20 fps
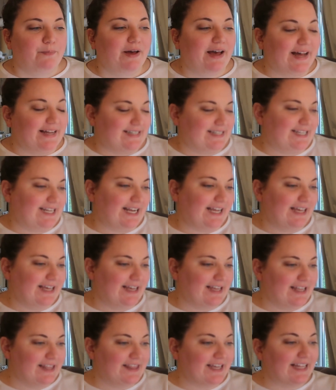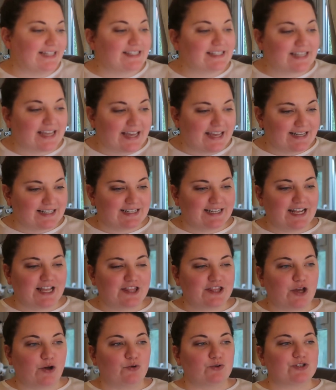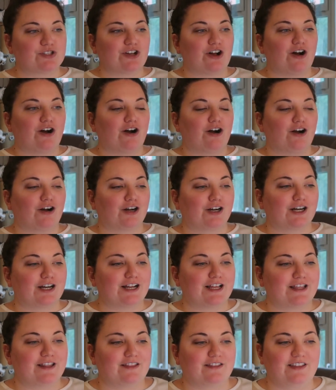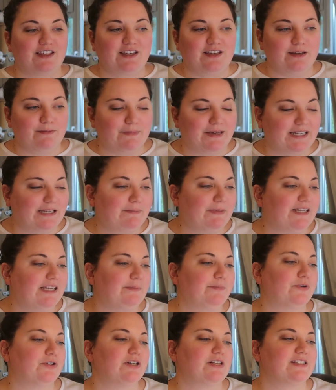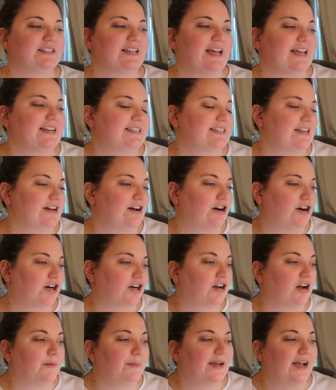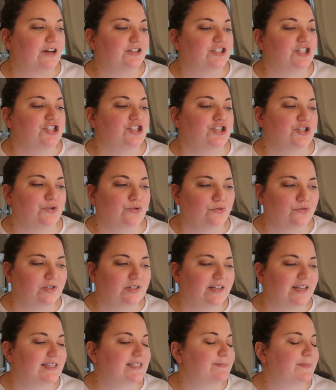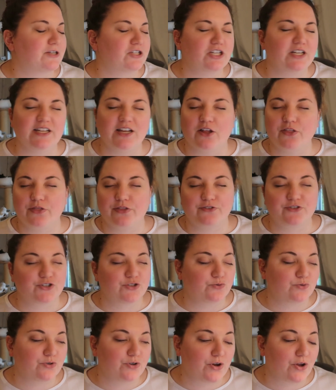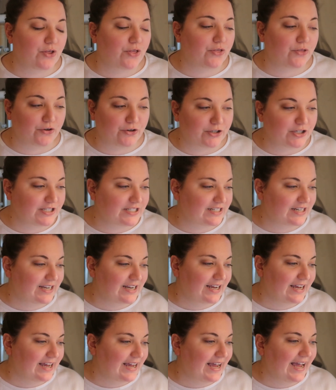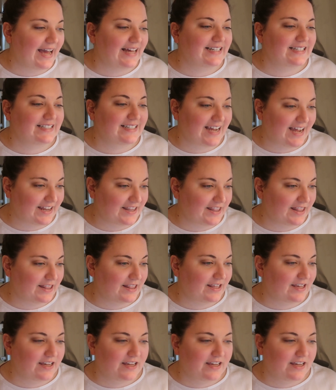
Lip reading: But that's it. Those are the many books that are coming out in June, especially on June 3rd and 10th.